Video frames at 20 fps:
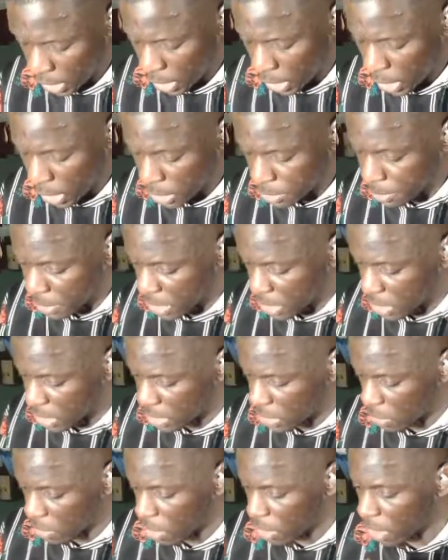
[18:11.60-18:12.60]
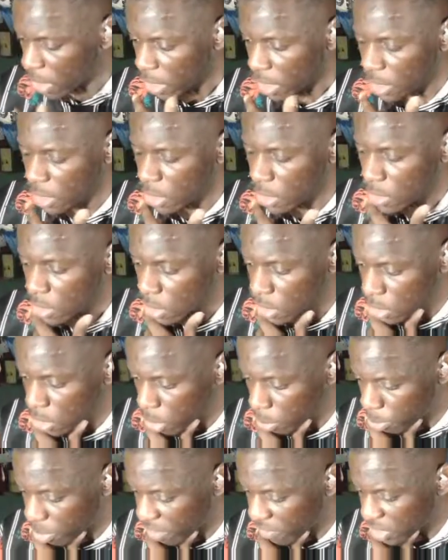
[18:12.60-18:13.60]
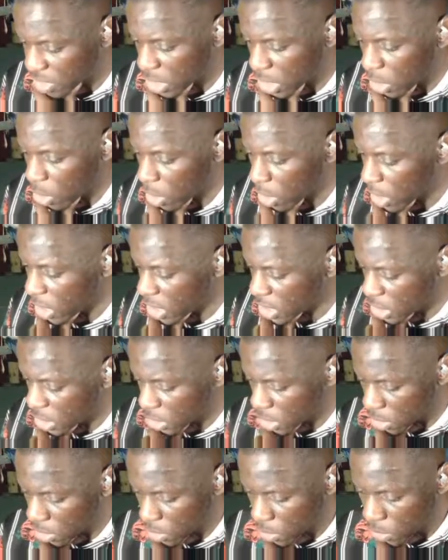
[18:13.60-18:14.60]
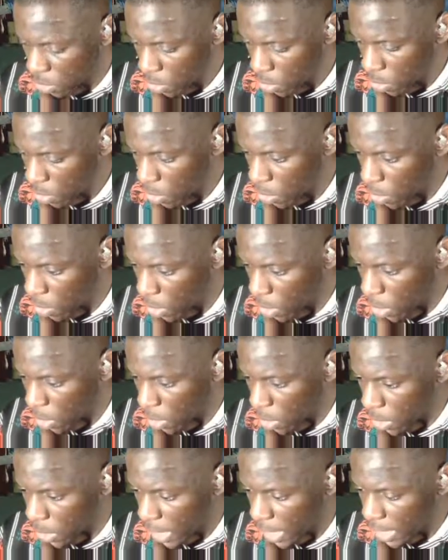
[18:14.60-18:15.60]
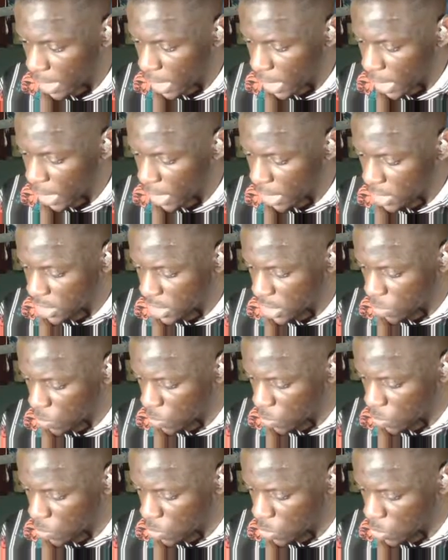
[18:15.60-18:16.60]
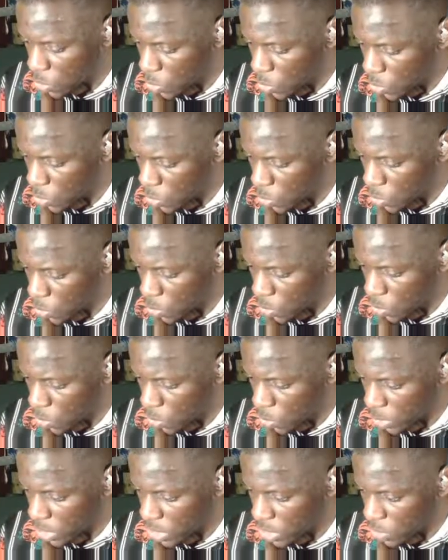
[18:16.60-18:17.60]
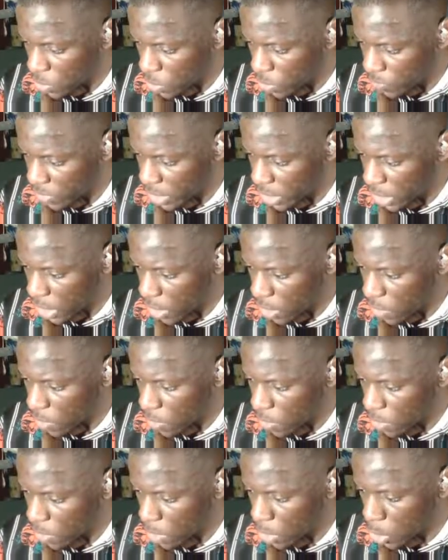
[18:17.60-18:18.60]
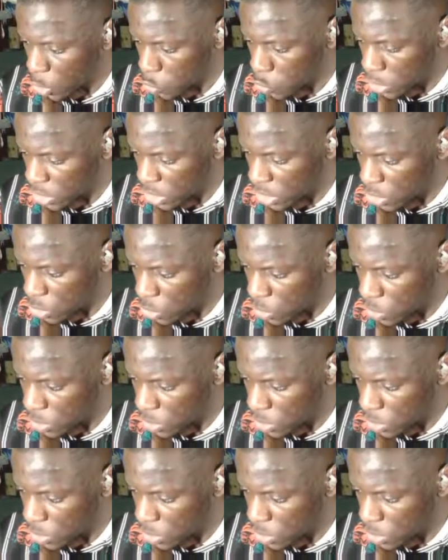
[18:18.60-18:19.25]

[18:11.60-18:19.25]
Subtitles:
it's making it sound like the previous incarnation kind of let Jinwoo do what he's doing right now. Because the dude was